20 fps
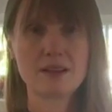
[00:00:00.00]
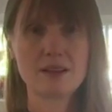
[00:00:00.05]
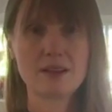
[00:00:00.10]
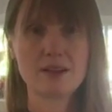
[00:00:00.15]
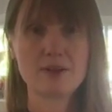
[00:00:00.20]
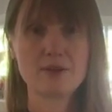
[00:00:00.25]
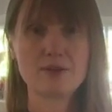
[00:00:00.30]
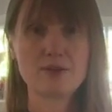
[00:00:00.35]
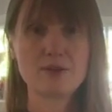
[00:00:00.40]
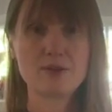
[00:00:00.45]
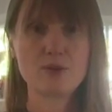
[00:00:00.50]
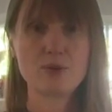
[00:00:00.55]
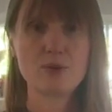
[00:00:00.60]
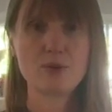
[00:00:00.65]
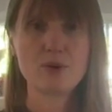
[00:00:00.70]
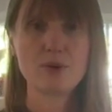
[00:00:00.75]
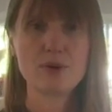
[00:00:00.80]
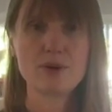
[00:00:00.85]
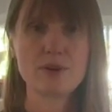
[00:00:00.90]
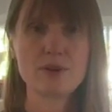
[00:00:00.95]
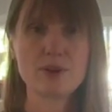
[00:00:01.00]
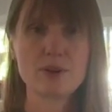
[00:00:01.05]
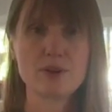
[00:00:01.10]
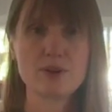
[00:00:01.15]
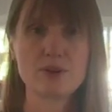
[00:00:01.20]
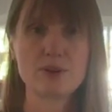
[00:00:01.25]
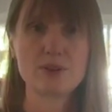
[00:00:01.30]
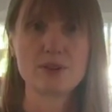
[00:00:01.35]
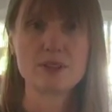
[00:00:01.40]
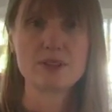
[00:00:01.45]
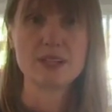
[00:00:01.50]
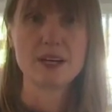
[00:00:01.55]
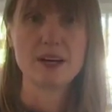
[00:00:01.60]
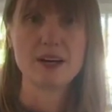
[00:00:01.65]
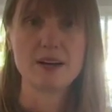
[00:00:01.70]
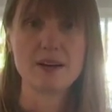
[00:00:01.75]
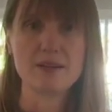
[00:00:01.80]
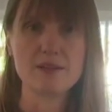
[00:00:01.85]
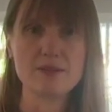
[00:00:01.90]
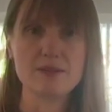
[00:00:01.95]
They're for the good
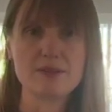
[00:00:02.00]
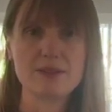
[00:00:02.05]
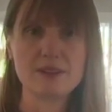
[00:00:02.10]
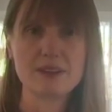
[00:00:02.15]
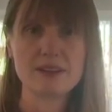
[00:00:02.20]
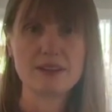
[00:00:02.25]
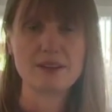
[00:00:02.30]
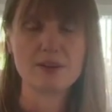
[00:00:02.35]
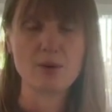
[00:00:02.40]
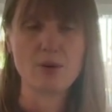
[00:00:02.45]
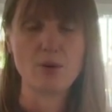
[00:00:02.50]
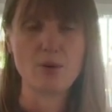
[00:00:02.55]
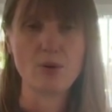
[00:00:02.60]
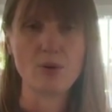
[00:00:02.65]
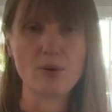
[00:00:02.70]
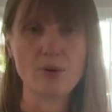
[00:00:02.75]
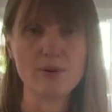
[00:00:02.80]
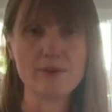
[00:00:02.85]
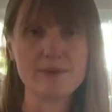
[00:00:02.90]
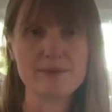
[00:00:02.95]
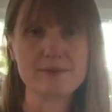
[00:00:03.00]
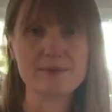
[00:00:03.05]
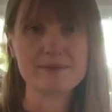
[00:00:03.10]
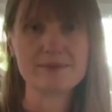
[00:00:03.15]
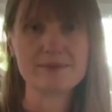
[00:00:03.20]
of the whole.